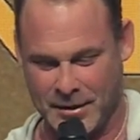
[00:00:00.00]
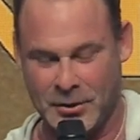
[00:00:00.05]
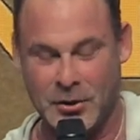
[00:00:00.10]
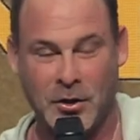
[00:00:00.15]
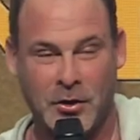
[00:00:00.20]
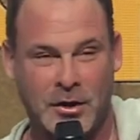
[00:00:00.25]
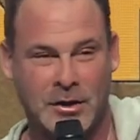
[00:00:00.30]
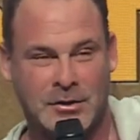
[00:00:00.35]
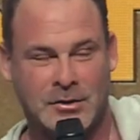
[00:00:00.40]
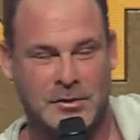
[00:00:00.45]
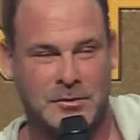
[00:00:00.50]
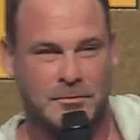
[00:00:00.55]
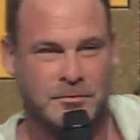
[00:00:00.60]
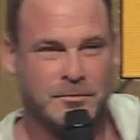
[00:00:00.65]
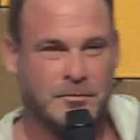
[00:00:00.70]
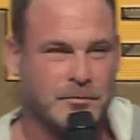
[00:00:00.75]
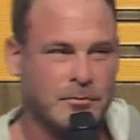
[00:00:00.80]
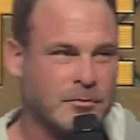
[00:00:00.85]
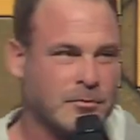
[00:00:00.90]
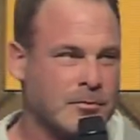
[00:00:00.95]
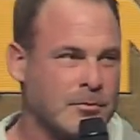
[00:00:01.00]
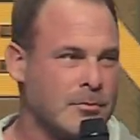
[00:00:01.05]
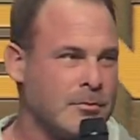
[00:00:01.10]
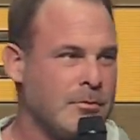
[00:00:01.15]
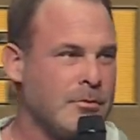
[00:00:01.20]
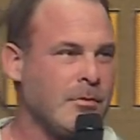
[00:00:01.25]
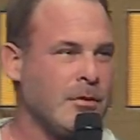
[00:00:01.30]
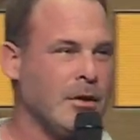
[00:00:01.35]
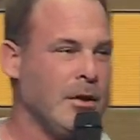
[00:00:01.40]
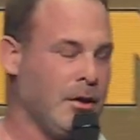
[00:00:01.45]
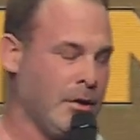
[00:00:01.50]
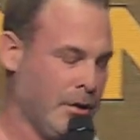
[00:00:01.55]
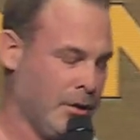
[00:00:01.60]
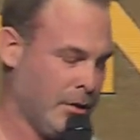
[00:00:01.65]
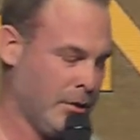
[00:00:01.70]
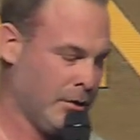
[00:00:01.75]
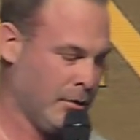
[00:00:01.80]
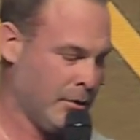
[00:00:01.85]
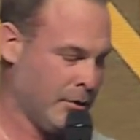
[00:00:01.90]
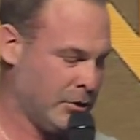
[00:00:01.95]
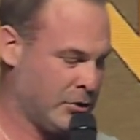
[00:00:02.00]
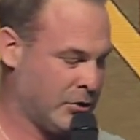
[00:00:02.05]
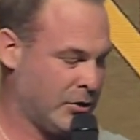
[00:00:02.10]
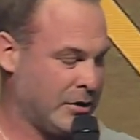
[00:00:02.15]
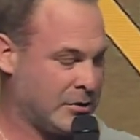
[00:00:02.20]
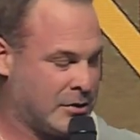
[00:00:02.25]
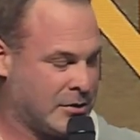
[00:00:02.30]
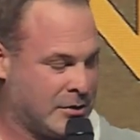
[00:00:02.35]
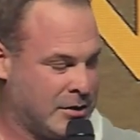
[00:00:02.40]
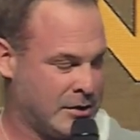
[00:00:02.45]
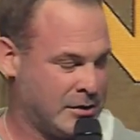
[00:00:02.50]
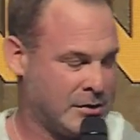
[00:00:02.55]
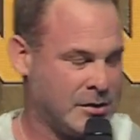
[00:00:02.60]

you know this? this? This, is, this,